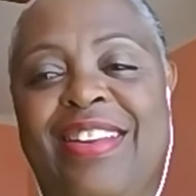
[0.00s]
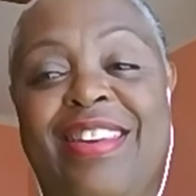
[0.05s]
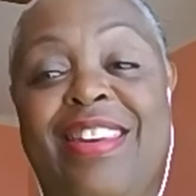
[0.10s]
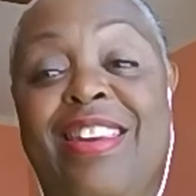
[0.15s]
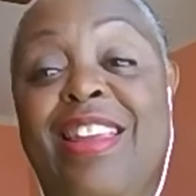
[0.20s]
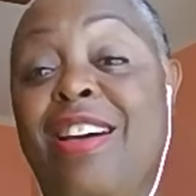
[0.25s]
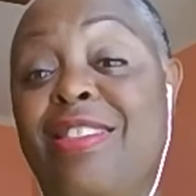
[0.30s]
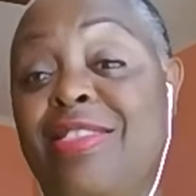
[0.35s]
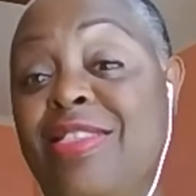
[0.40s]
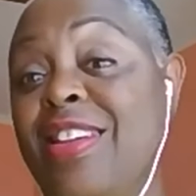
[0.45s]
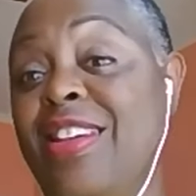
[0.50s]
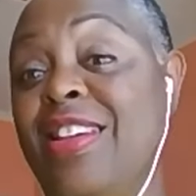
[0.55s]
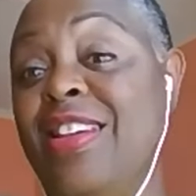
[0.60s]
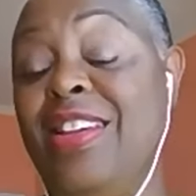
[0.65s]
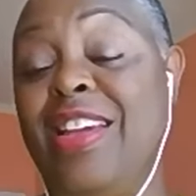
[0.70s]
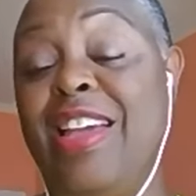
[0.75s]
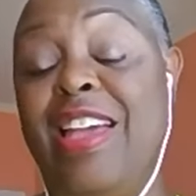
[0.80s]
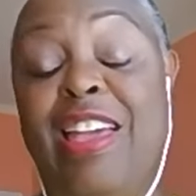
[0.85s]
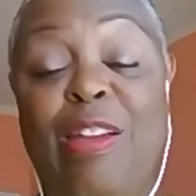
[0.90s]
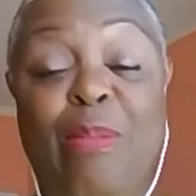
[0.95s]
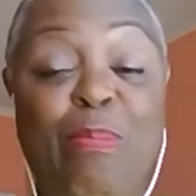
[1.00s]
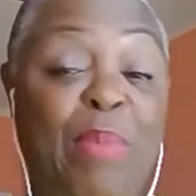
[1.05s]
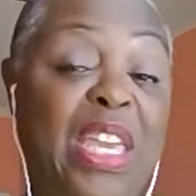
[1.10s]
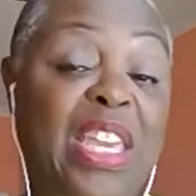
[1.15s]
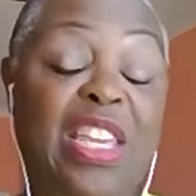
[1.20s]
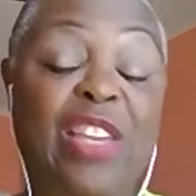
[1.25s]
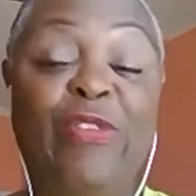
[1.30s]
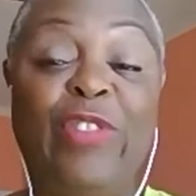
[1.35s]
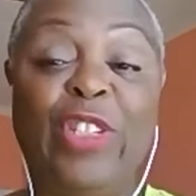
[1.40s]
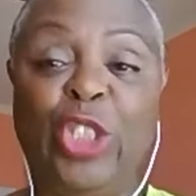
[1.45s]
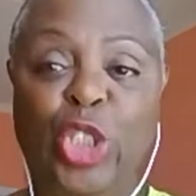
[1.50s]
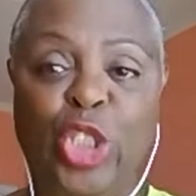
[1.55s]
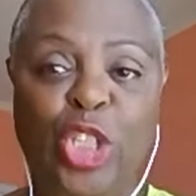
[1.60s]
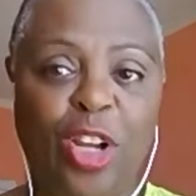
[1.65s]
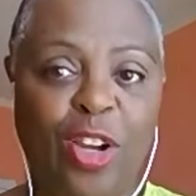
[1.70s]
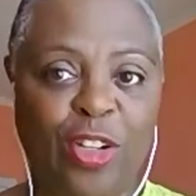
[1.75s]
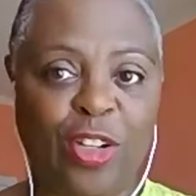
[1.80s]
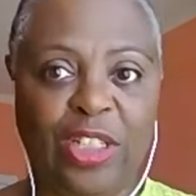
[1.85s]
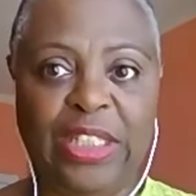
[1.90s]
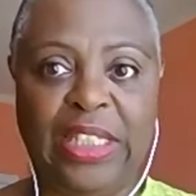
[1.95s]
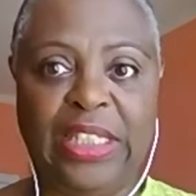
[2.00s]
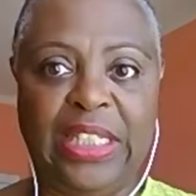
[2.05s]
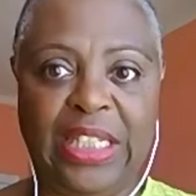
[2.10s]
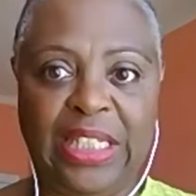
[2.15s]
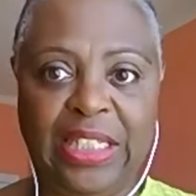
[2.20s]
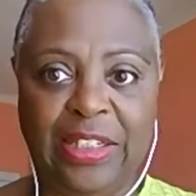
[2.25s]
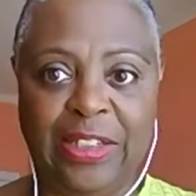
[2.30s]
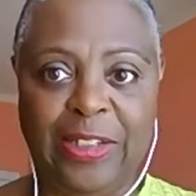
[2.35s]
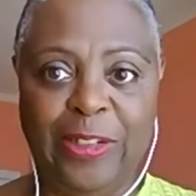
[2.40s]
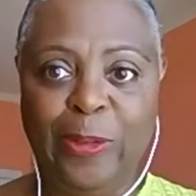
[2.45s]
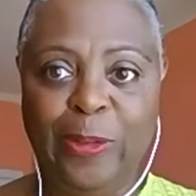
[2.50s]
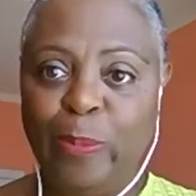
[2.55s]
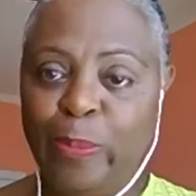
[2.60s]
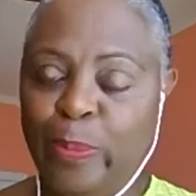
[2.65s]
nothing, and may even chuckle a little.